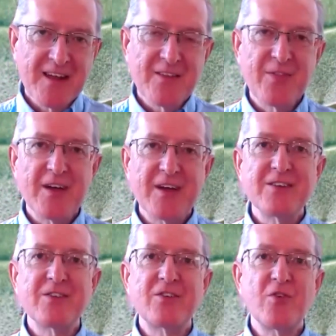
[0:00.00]

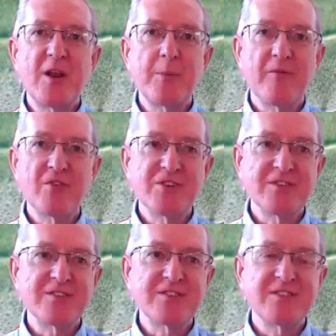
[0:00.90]
the treaty
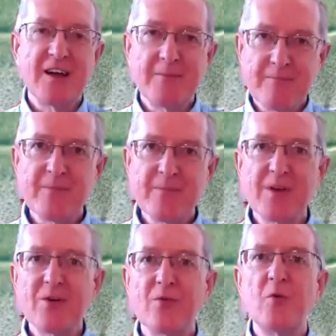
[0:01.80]
provisions
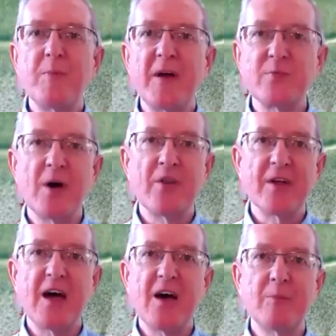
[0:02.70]
group as well that
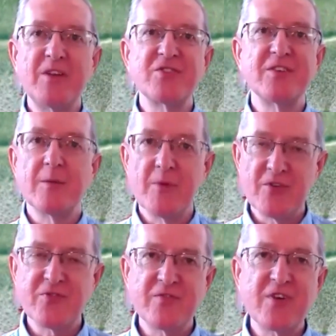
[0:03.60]
Carl mentioned, the
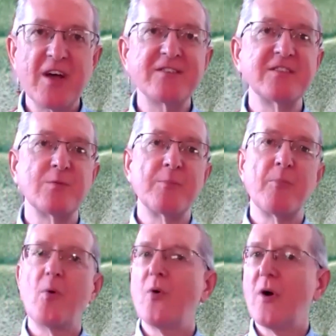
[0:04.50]
Ministry of Justice with
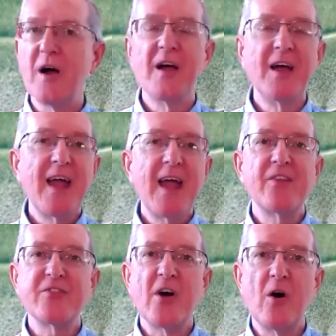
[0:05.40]
Bora, and
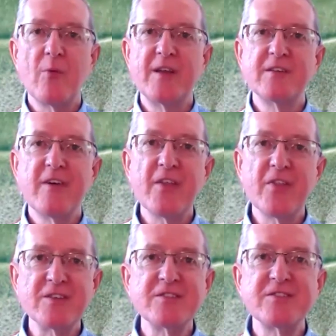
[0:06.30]
there's a whole range of
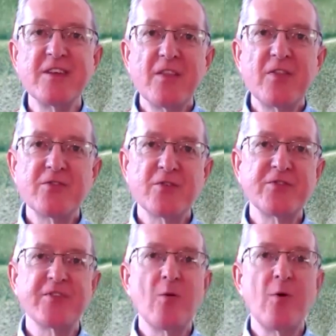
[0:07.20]
others. There's
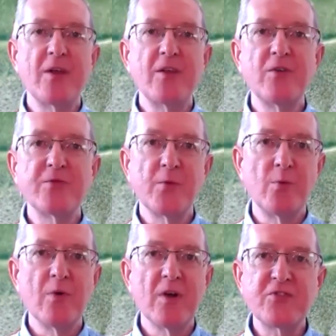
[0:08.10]
also some quite
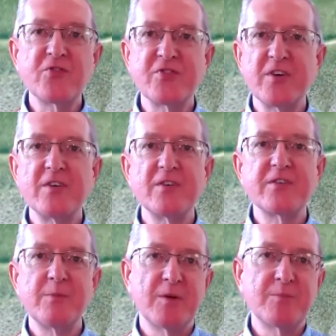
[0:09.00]
useful literature, and
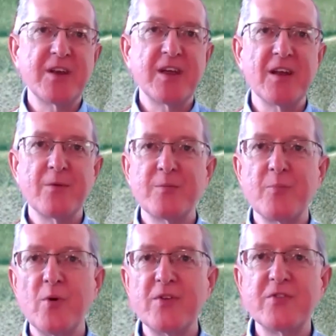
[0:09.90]
particularly would
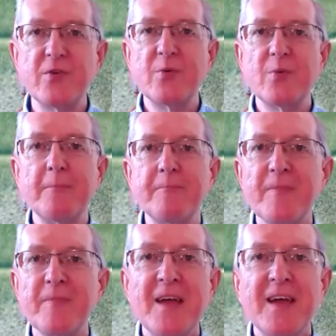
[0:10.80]
point to
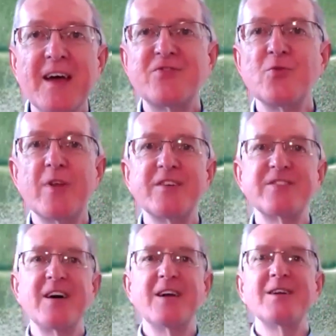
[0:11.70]
a short
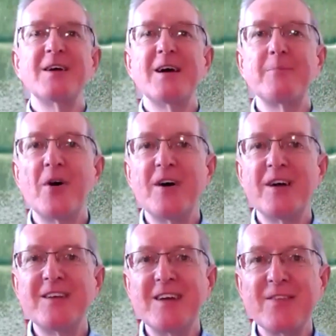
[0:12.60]
essay
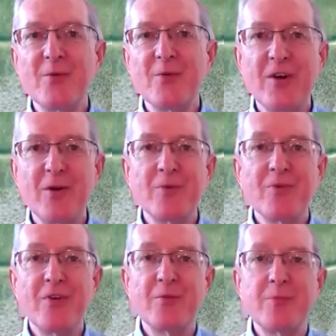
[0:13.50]
by the Right
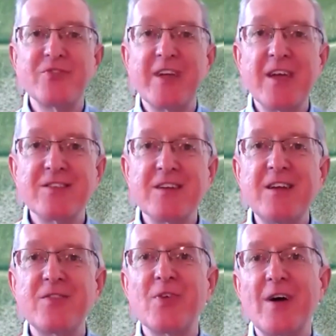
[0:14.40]
Honourable Sir Kenneth
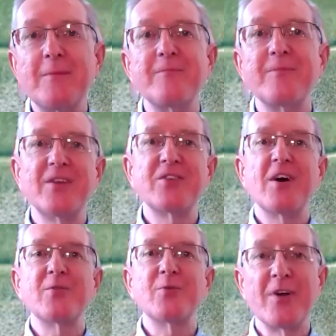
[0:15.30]
Keith
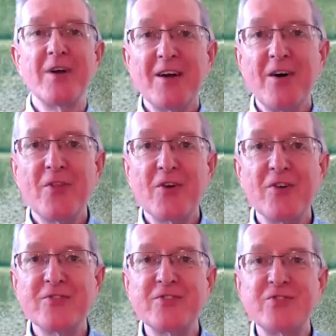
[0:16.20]
entitled On the
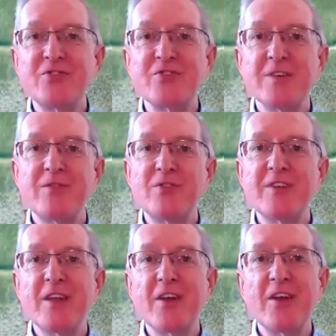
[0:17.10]
Constitution of New
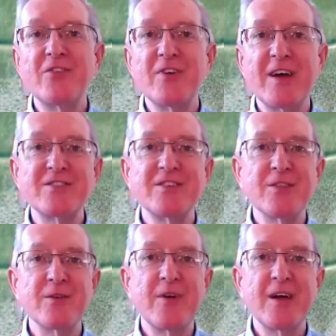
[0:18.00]
Zealand, Introduction to
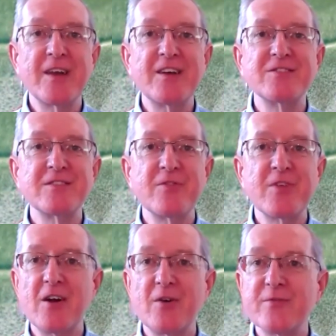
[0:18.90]
the Foundations of the
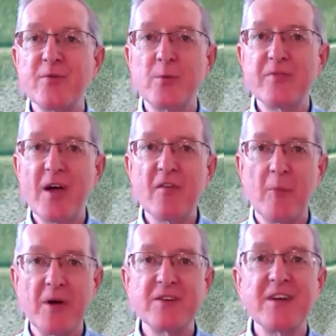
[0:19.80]
Current Form of
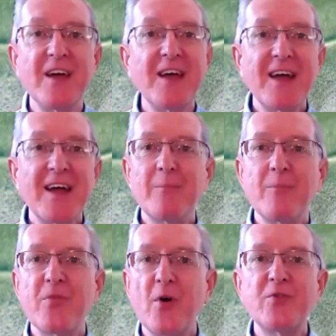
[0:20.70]
Government.
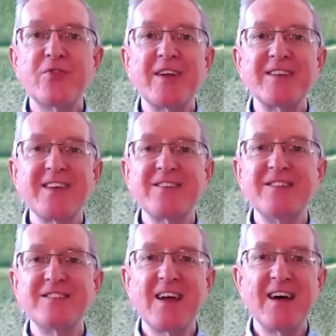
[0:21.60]
Those things
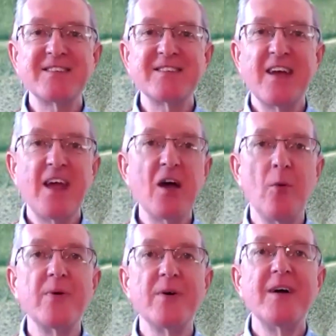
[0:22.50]
actually start to
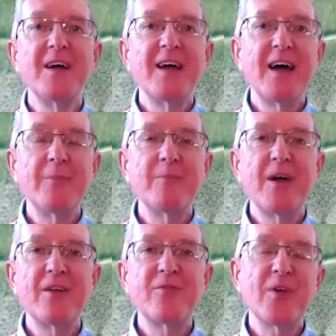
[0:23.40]
help.
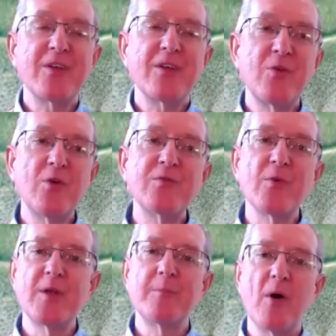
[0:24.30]
And I think you've
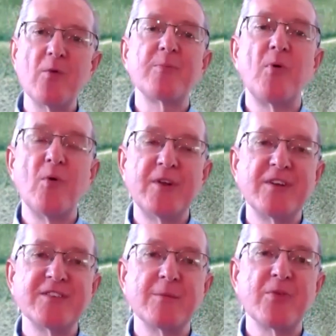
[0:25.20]
usefully both pointed
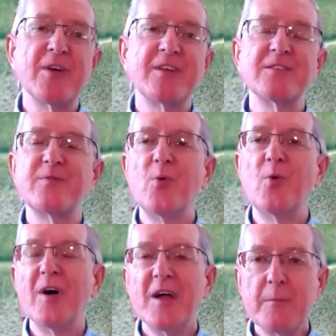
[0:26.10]
to some things
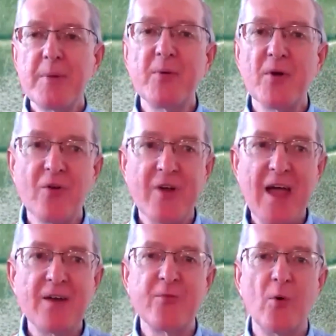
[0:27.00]
for people to look
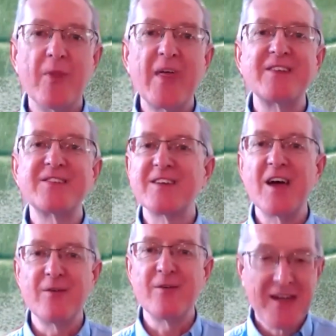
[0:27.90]
out for, but that's a
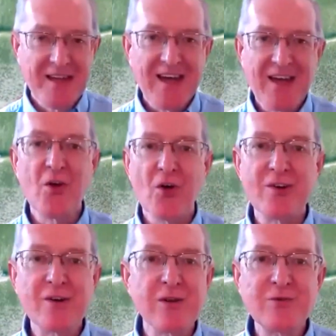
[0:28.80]
kind of a
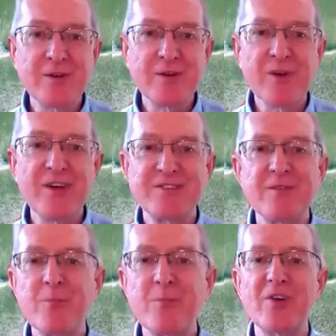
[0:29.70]
non-inclusive list.
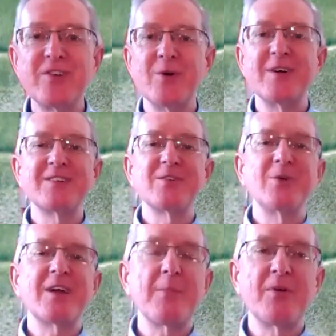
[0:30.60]
You've pointed to
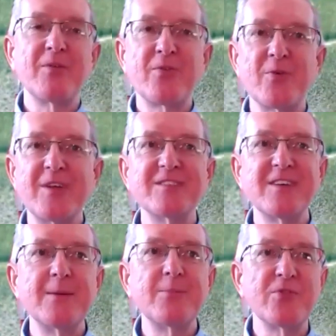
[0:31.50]
a couple of 3
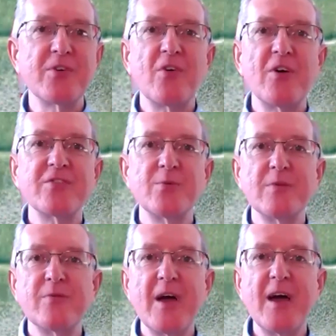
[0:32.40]
examples across all
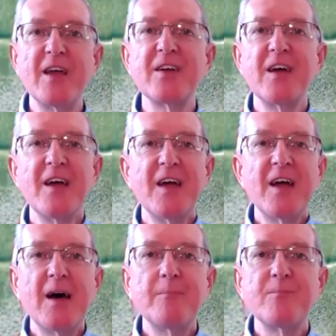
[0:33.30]
of that.
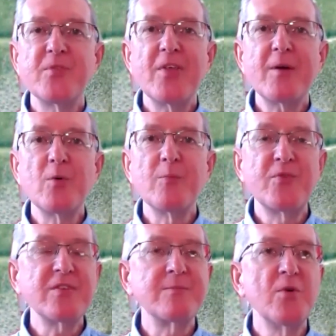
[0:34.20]
So I think we'll
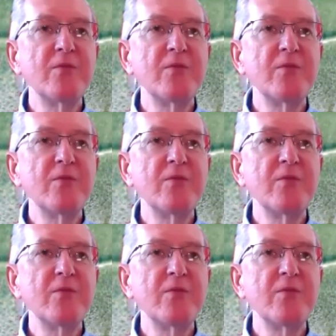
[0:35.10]
just move